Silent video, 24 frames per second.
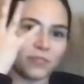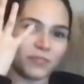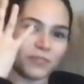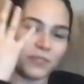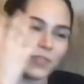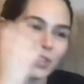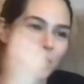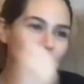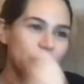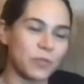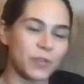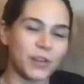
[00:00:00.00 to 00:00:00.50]

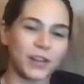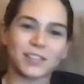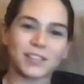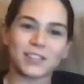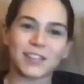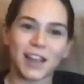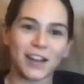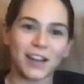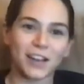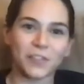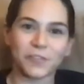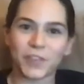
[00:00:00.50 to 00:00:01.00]
new and
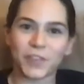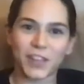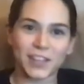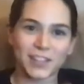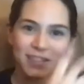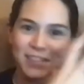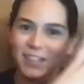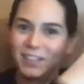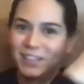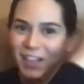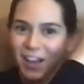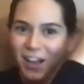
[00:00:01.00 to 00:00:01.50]
exciting phase,
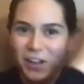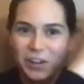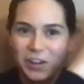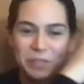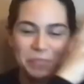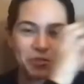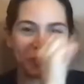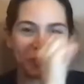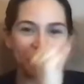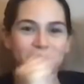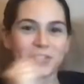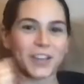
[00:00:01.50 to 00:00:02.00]
it's like the
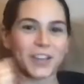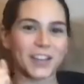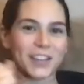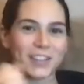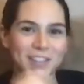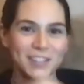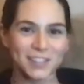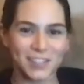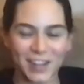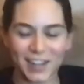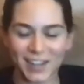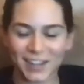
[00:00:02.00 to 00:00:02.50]
honeymoon
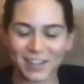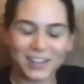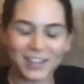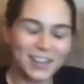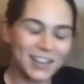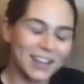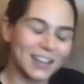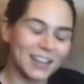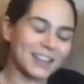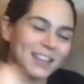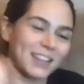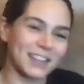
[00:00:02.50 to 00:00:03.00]
phase, right?
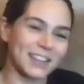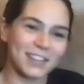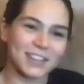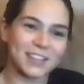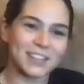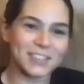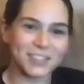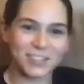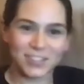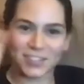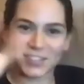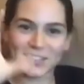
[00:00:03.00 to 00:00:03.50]
Then
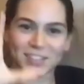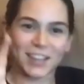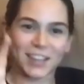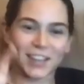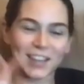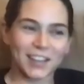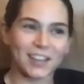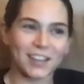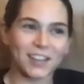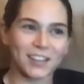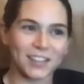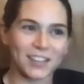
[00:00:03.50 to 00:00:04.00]
it's just
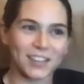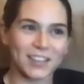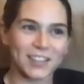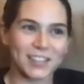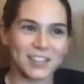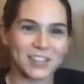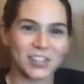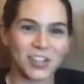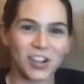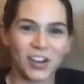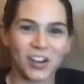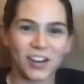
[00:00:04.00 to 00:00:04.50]
like, oh, this
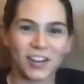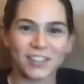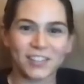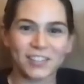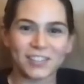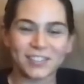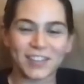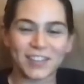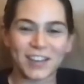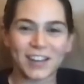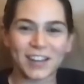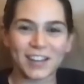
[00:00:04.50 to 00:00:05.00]
is hard
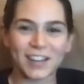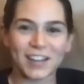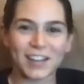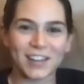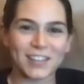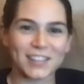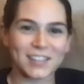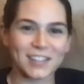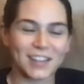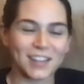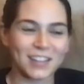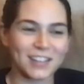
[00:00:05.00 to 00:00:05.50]
and it kind
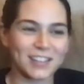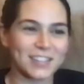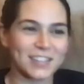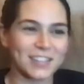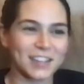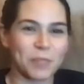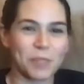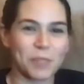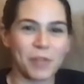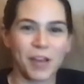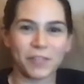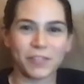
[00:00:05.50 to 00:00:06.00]
of sucks
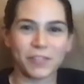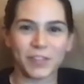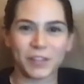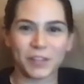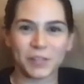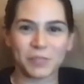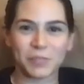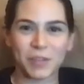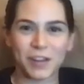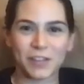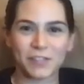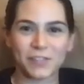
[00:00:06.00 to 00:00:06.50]
and I'm not feeling
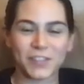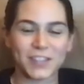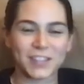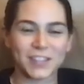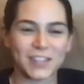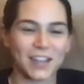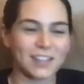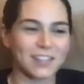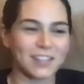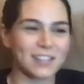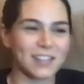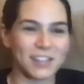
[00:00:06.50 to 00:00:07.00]
the benefits
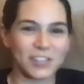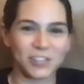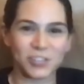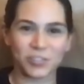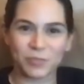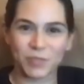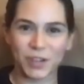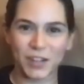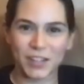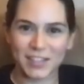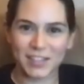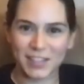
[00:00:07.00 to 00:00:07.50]
yet and I just
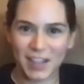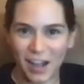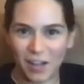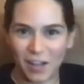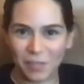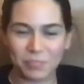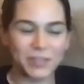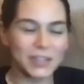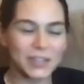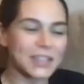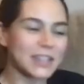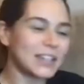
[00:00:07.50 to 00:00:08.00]
want to
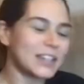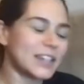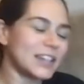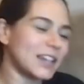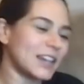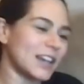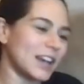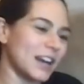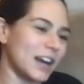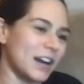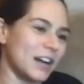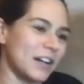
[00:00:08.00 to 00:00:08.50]
stop.
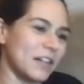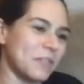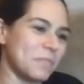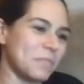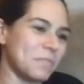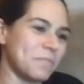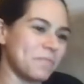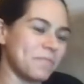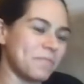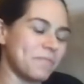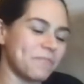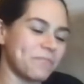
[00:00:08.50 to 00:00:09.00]
Um,